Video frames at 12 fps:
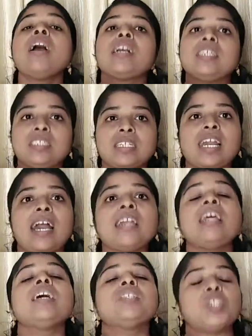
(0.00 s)
It
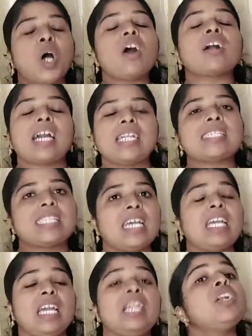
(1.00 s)
can talk and
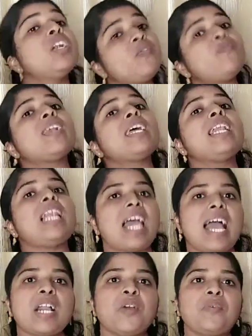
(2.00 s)
sing in different
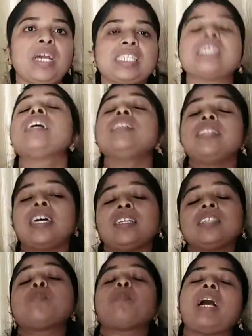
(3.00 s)
languages. That
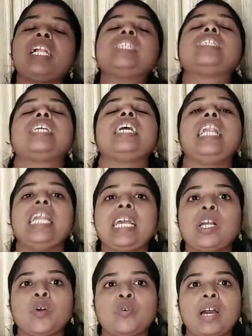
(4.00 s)
is
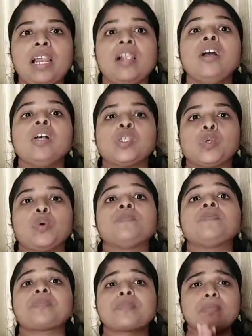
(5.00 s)
multilingual. So
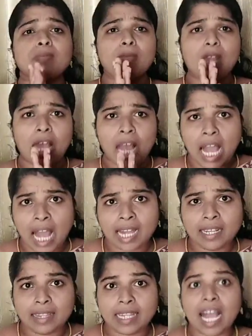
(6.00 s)

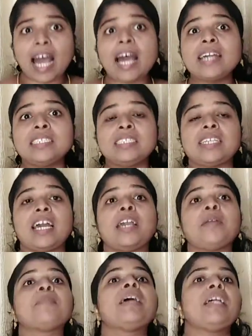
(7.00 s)
at that
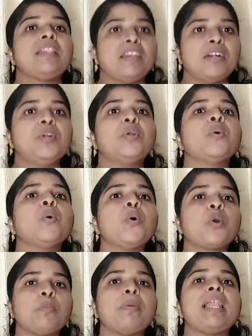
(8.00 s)
time, the
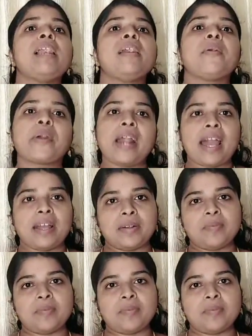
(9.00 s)
doorbell rang.